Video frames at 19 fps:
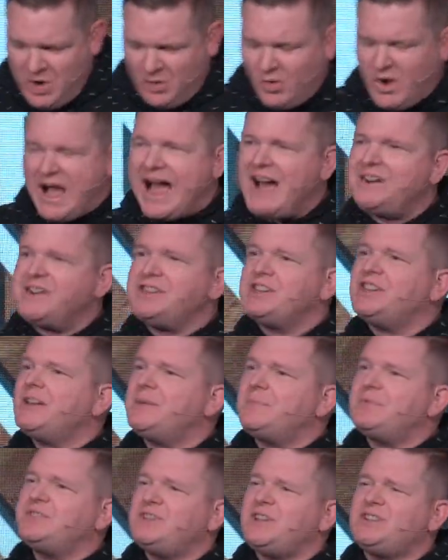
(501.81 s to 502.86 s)
Well, how do you
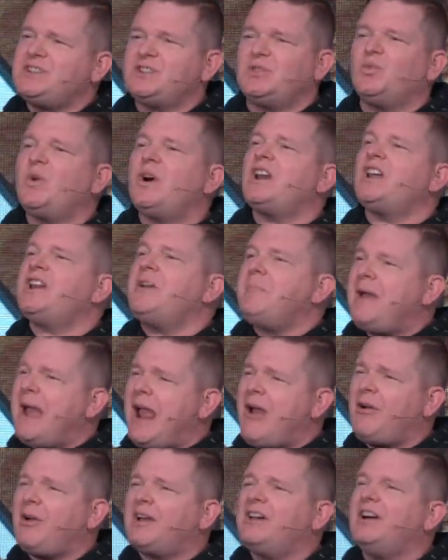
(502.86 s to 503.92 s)
get positioned? Well, in
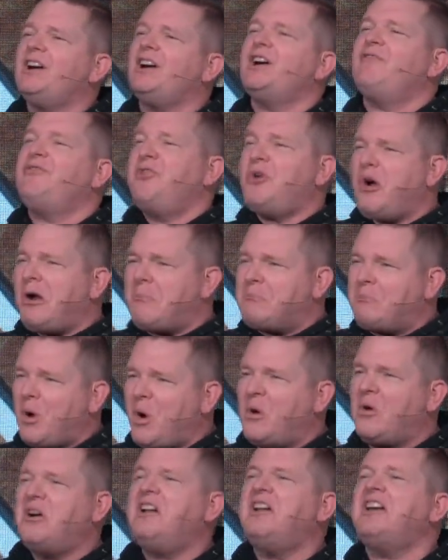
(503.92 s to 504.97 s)
America, if you're
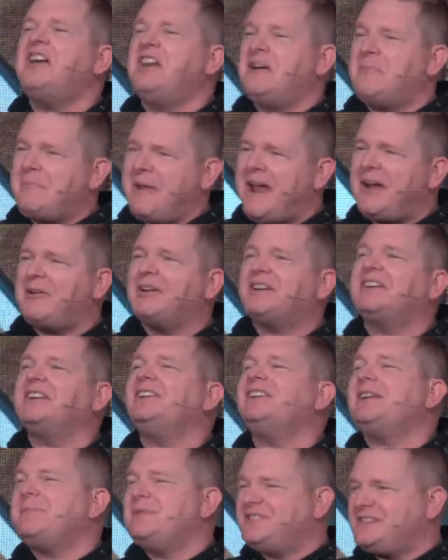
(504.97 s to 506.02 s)
born in America,
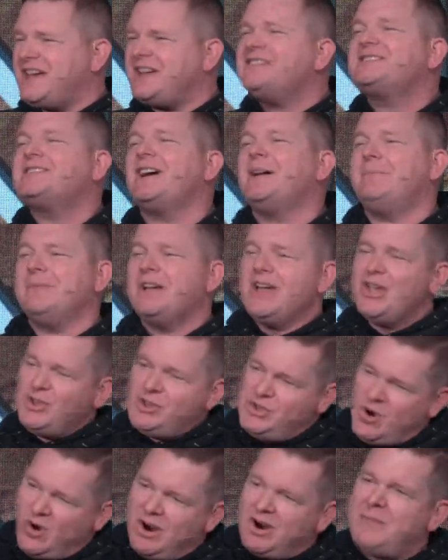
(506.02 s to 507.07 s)
let me tell you something.
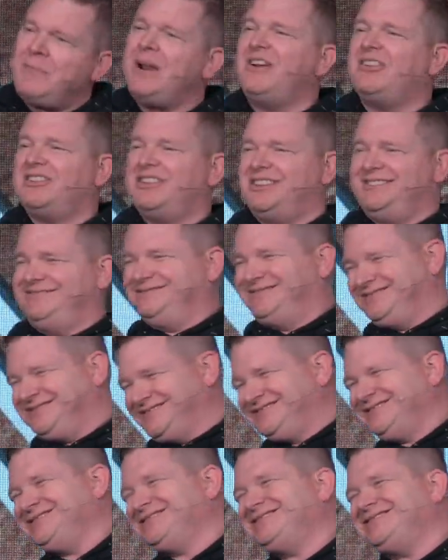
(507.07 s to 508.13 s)
You're an American.
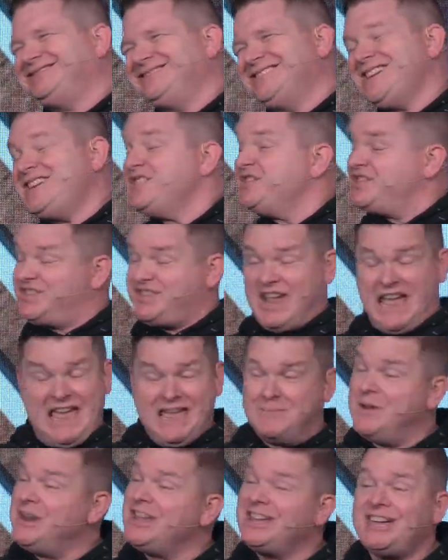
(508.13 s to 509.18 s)

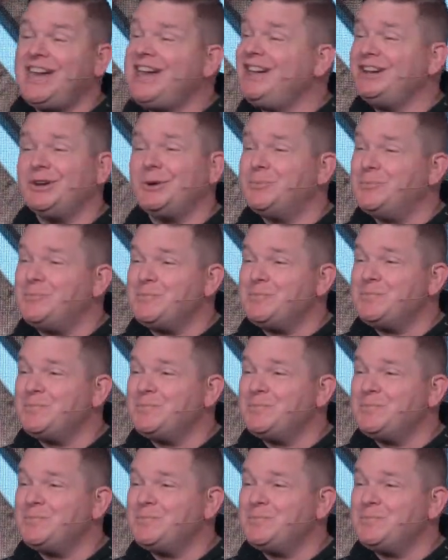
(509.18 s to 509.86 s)
Same in the kingdom.